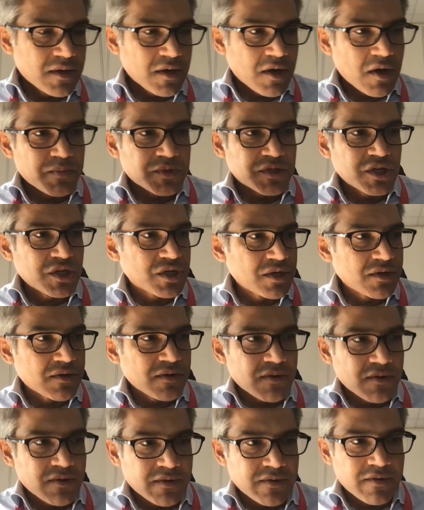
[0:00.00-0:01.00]
competition
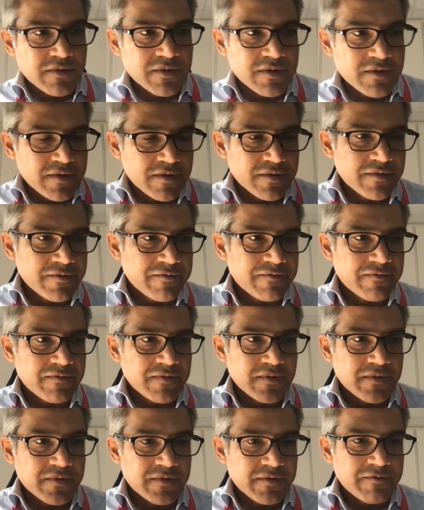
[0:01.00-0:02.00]
or
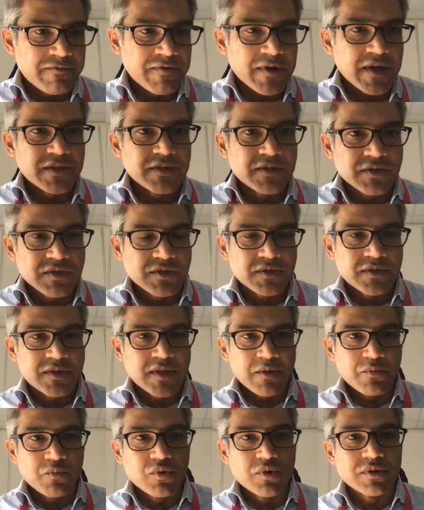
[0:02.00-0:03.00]
the funds
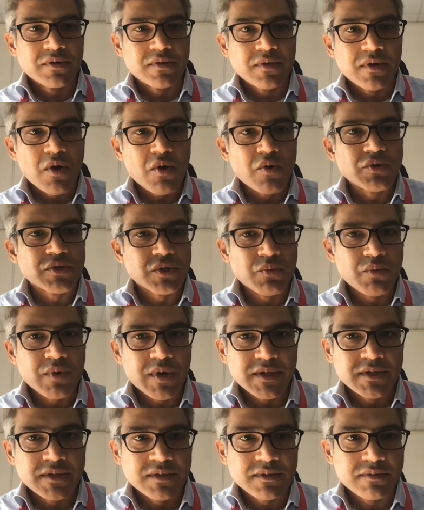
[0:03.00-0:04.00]
that would go
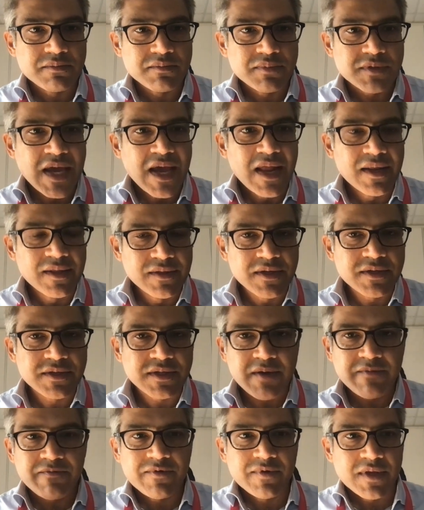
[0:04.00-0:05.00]
towards scaling this
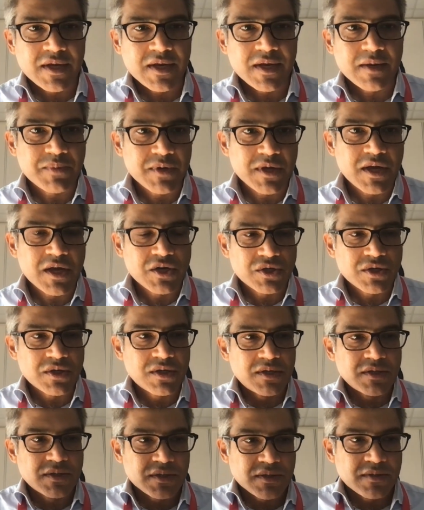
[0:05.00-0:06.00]
up for that application
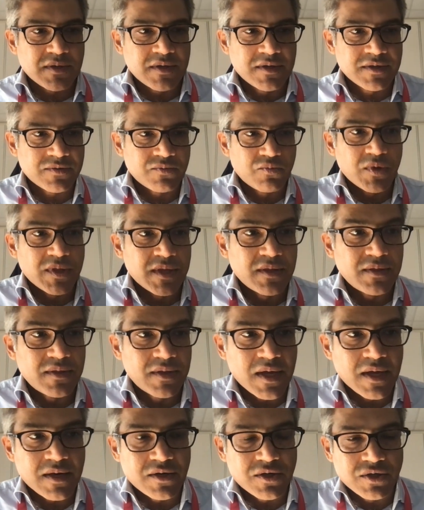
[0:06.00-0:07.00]
is within
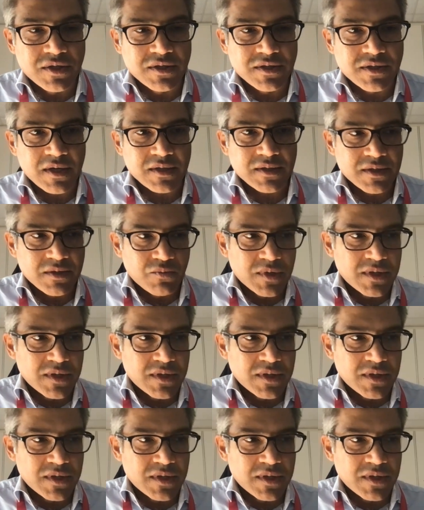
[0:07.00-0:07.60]
the energy sector,